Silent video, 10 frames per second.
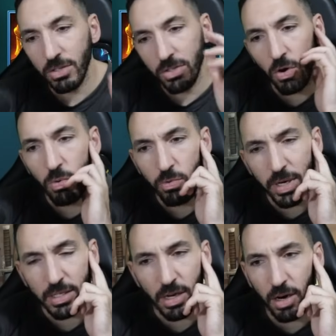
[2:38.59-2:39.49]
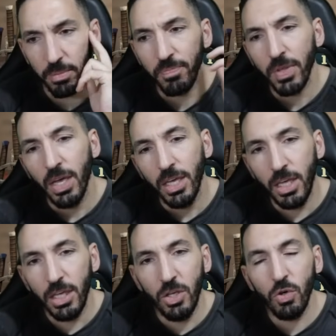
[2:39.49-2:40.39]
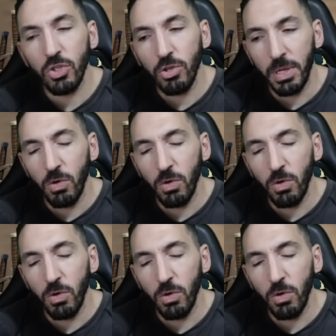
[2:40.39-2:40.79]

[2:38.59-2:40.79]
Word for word: So Riskarm, he used to be